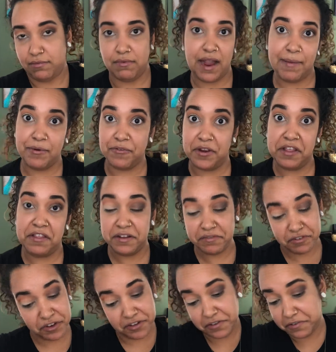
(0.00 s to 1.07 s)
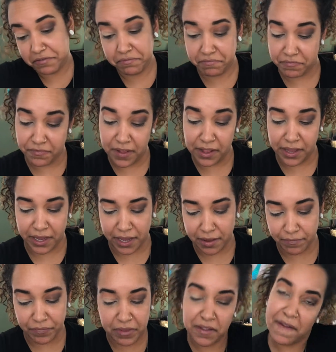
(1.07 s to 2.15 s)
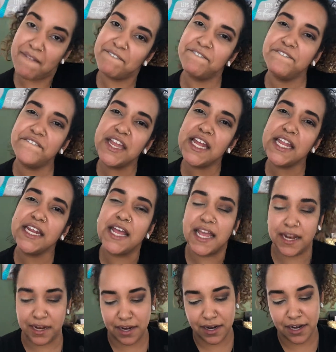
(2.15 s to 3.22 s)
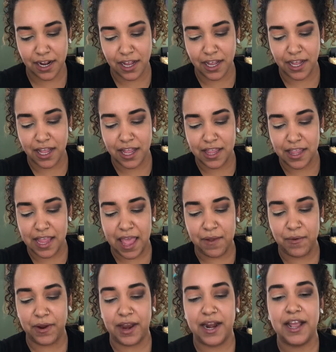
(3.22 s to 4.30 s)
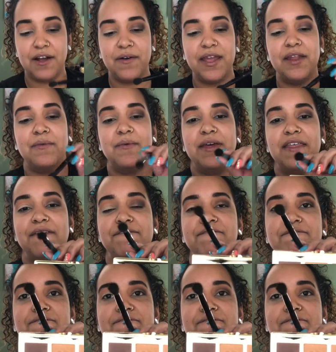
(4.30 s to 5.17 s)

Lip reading: rhyme or reason, just felt like it. Feeling it. And we're gonna go in with